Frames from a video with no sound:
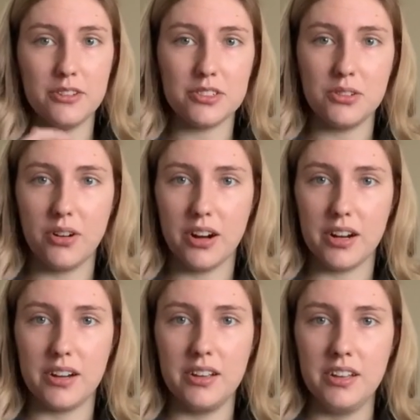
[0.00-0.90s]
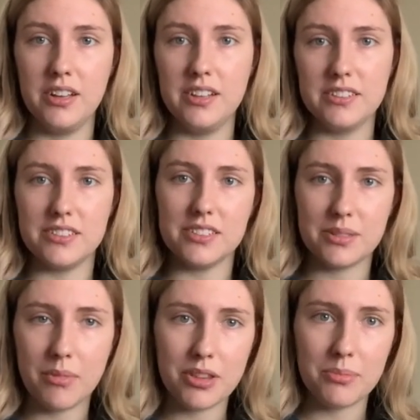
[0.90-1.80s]
to
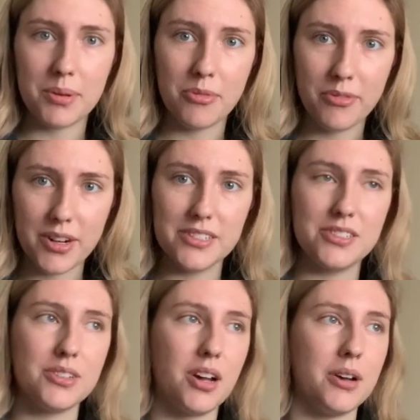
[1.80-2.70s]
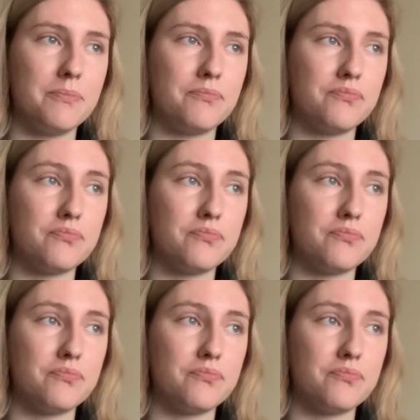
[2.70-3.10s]
some other people first, and